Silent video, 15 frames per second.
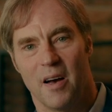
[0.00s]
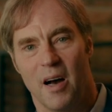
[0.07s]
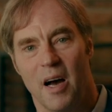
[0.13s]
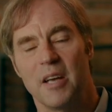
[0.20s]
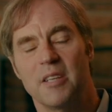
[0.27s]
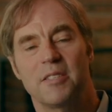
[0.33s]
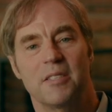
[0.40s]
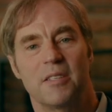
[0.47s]

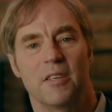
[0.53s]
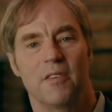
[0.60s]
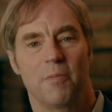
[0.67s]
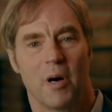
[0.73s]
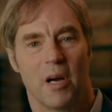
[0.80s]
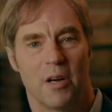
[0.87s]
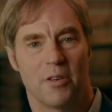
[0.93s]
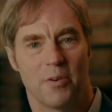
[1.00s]
Hi, it's Steve
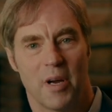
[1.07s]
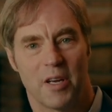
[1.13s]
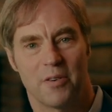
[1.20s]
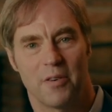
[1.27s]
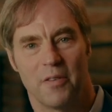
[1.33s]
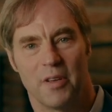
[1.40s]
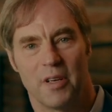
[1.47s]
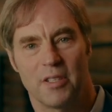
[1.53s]
Meyer,
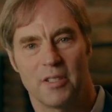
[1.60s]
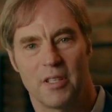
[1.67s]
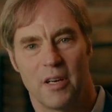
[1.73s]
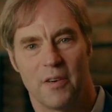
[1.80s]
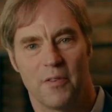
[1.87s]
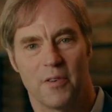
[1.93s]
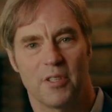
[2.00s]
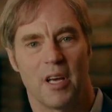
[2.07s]
Director of the
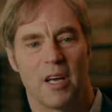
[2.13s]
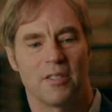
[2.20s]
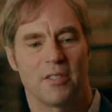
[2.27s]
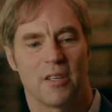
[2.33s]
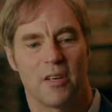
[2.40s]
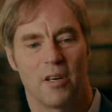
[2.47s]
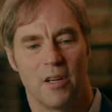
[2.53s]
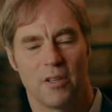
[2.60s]
Center for Science
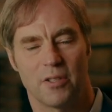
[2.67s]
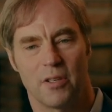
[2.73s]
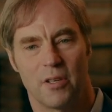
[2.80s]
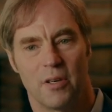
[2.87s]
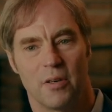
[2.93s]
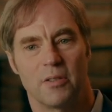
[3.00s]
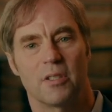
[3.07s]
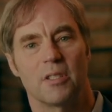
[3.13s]
and
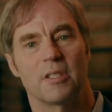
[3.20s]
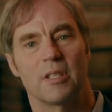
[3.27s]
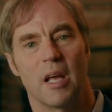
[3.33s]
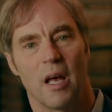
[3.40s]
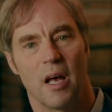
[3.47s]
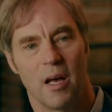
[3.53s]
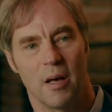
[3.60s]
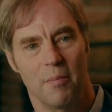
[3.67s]
Culture, just
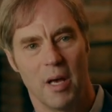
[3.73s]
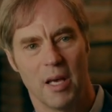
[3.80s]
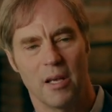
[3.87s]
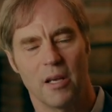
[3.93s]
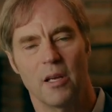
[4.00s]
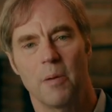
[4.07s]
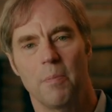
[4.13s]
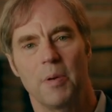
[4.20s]
uh,
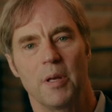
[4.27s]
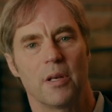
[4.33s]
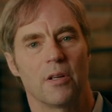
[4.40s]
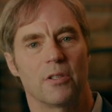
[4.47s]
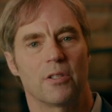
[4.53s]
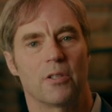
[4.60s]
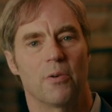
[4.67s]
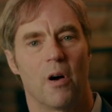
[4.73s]
making an
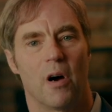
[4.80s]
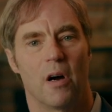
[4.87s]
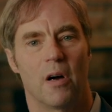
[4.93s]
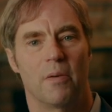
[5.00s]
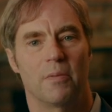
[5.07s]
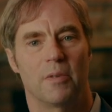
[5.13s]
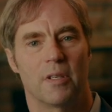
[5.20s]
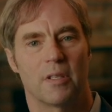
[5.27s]
appeal to
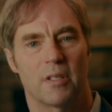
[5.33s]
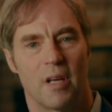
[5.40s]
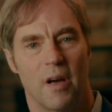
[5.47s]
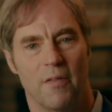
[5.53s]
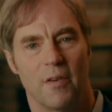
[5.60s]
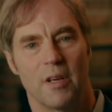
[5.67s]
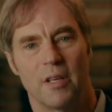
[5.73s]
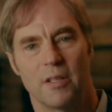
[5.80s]
our
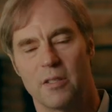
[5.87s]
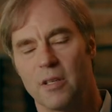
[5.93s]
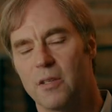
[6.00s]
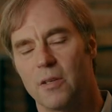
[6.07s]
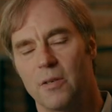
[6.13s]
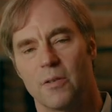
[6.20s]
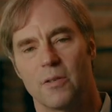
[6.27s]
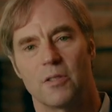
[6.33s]
Discovery
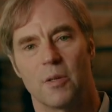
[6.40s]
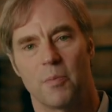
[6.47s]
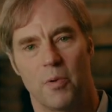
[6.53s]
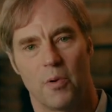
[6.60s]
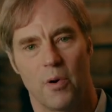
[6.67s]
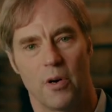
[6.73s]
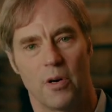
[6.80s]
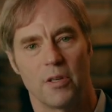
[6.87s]
Institute
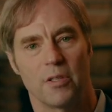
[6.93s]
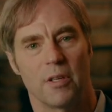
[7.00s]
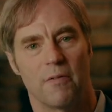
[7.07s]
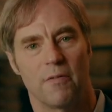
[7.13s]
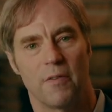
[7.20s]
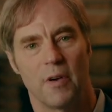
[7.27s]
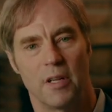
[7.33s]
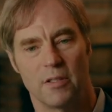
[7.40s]
supporters
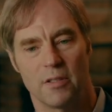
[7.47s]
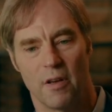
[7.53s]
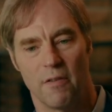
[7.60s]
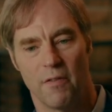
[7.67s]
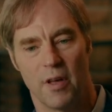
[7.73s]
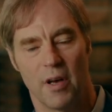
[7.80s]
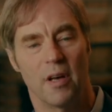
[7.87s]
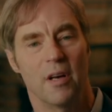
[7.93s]
and friends
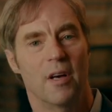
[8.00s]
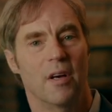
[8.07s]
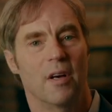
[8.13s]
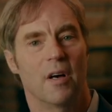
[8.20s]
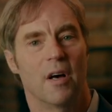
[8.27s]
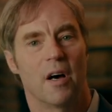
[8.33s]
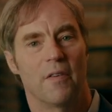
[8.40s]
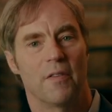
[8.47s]
of the,
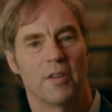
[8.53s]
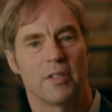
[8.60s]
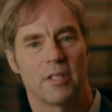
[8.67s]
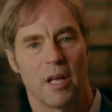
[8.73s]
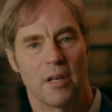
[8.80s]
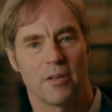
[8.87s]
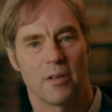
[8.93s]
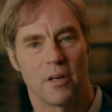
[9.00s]
of the
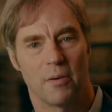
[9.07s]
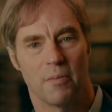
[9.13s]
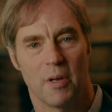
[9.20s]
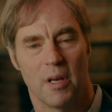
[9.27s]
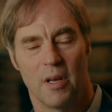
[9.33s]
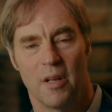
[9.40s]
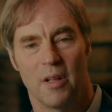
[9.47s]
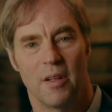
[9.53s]
center.
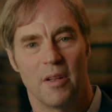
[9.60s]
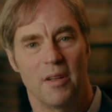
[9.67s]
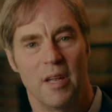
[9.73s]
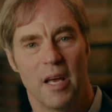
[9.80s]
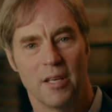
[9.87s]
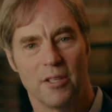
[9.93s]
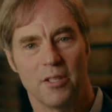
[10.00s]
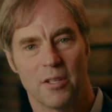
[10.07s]

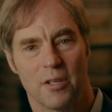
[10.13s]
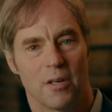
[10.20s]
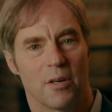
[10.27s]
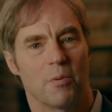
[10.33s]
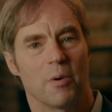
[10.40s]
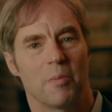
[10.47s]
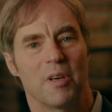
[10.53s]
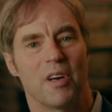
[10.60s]
Next year
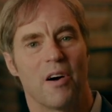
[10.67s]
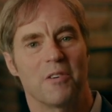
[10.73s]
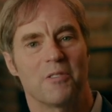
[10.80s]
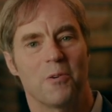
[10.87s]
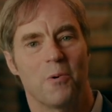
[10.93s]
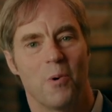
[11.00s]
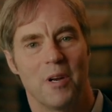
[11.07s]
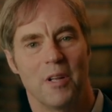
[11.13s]
will be our
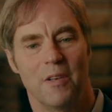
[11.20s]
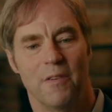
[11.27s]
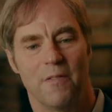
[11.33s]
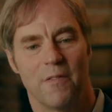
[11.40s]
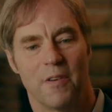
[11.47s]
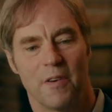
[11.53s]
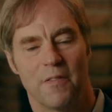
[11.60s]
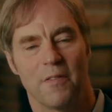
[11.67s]

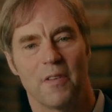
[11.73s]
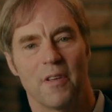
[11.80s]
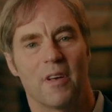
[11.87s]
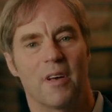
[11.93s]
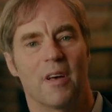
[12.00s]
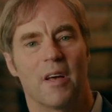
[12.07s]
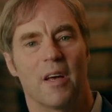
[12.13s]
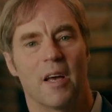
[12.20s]
25th
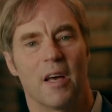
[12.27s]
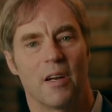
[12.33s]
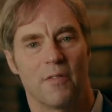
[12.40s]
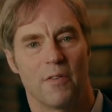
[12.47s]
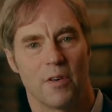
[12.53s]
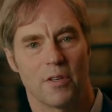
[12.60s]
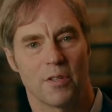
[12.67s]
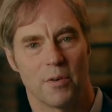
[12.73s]

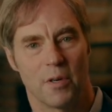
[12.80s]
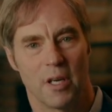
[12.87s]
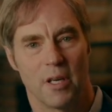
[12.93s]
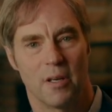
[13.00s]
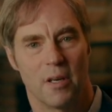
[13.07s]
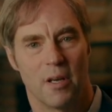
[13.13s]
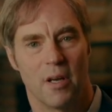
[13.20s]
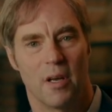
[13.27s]

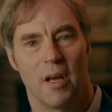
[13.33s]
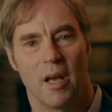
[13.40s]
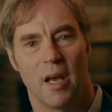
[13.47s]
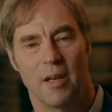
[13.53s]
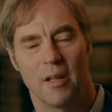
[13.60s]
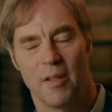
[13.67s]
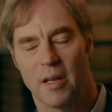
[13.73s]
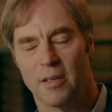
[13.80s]
anniversary,
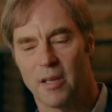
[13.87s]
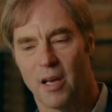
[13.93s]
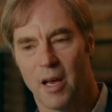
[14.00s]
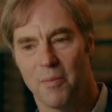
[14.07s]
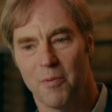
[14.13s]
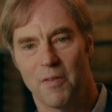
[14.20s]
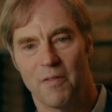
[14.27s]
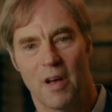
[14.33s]
and in that
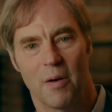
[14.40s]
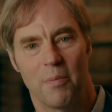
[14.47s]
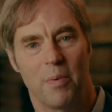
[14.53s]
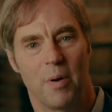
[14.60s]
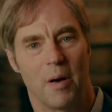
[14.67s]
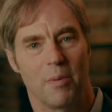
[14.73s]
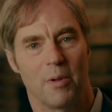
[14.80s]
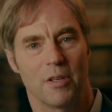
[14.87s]
time we've now
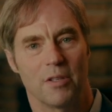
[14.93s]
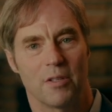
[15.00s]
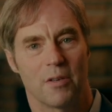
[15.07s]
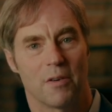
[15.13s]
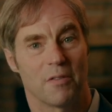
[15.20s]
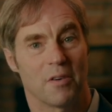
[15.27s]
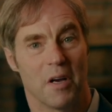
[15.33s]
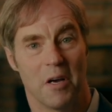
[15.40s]
published
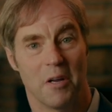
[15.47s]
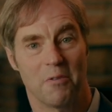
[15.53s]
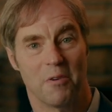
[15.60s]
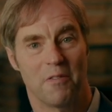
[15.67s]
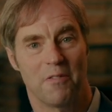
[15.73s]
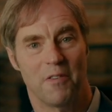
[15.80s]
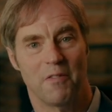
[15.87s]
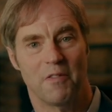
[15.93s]
over
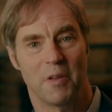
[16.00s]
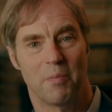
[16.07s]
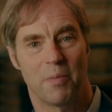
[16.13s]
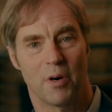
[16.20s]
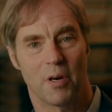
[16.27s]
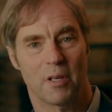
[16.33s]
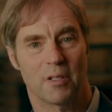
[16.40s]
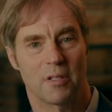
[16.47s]
150
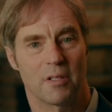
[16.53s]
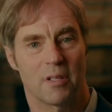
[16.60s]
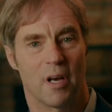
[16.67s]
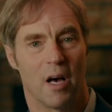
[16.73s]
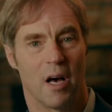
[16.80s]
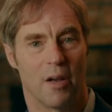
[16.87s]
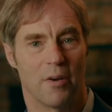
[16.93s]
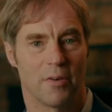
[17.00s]
books,
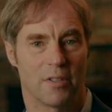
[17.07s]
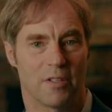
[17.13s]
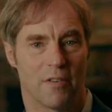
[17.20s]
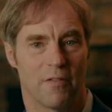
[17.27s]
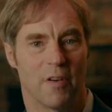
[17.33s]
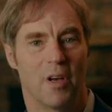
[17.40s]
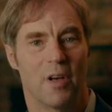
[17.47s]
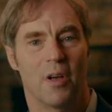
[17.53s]
hundreds
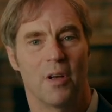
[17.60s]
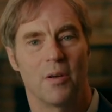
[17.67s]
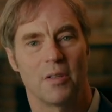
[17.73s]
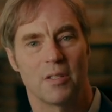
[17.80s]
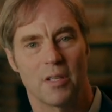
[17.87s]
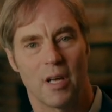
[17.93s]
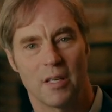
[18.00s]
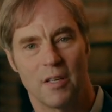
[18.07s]
of
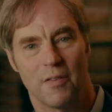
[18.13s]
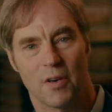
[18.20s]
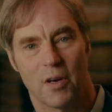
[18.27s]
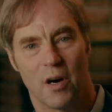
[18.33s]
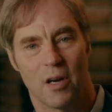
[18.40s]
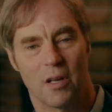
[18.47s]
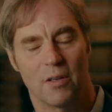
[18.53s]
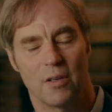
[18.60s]
scientific
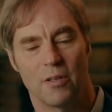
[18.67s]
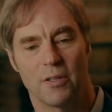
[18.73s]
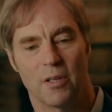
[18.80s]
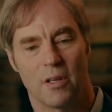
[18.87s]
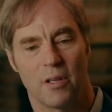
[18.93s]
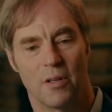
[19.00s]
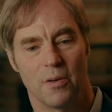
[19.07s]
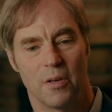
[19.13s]
articles,
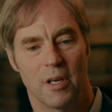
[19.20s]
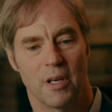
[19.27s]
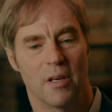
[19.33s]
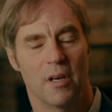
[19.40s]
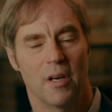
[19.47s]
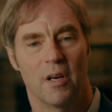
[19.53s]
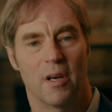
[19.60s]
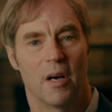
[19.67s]

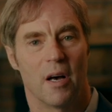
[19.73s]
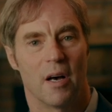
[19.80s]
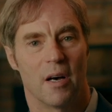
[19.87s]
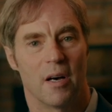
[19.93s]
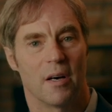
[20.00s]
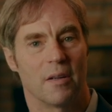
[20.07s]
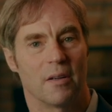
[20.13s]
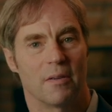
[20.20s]
including
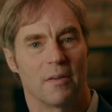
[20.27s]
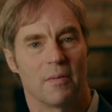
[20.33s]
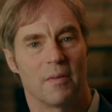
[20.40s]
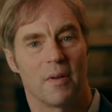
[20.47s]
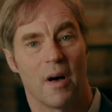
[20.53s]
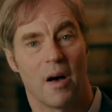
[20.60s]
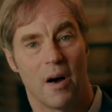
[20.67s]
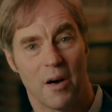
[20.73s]
uh,
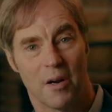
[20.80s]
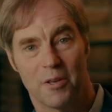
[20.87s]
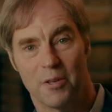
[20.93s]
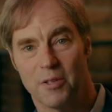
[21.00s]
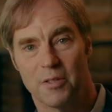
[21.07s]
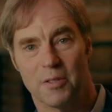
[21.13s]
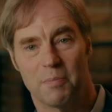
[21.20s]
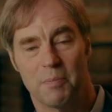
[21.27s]

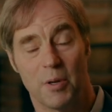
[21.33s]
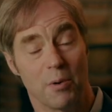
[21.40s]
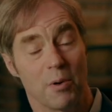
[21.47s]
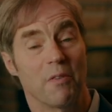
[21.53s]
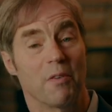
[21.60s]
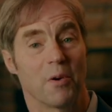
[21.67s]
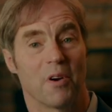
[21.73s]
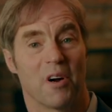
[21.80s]
articles,
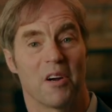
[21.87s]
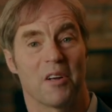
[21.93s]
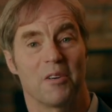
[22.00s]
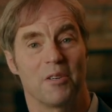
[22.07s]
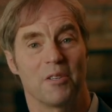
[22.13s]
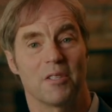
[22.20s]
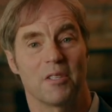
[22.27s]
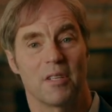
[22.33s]
peer-reviewed
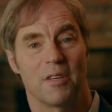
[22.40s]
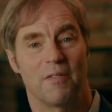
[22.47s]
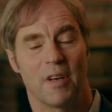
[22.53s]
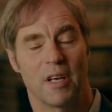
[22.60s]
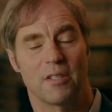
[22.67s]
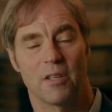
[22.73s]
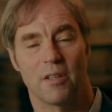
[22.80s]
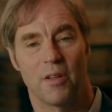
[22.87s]
articles,
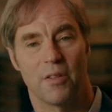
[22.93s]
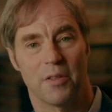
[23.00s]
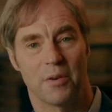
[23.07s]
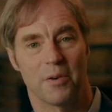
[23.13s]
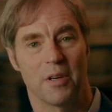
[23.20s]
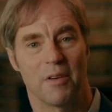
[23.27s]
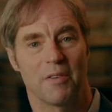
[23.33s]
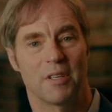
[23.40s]
advancing the
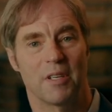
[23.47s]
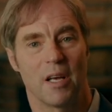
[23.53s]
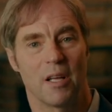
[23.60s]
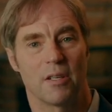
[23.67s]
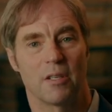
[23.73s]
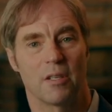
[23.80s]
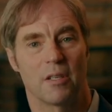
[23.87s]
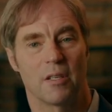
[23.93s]
theory of
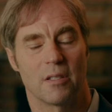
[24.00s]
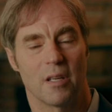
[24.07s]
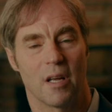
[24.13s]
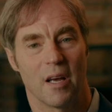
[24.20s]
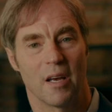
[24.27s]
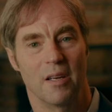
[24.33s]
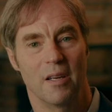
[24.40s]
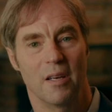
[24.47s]
intelligent
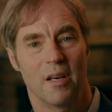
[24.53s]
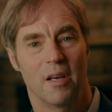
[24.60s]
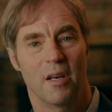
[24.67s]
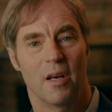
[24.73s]
design.